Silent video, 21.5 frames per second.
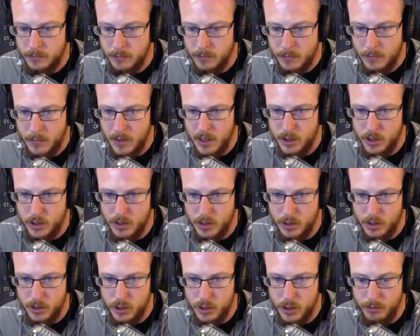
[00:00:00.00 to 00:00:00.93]

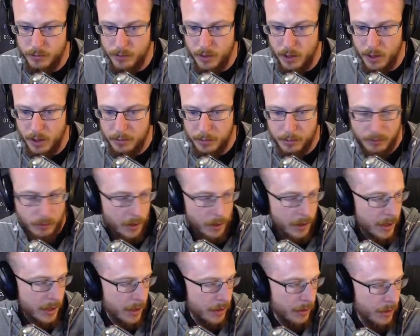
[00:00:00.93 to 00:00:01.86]
This should fall off before they
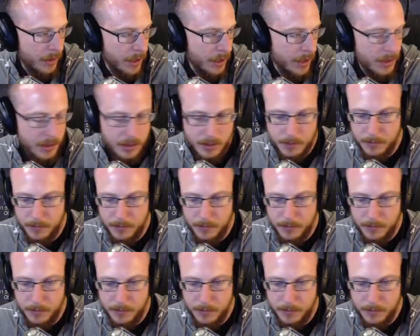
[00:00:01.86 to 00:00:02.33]
kill these.